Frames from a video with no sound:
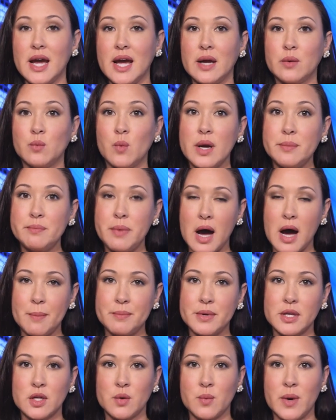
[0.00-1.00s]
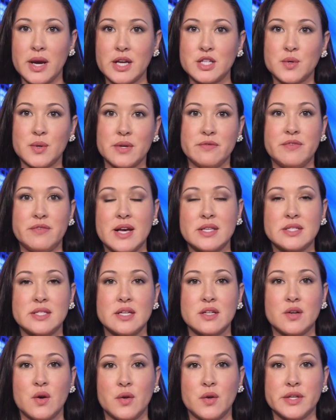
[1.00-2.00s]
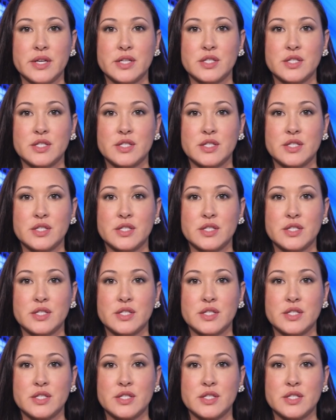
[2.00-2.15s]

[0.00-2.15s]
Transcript: And one popular way to invest in gold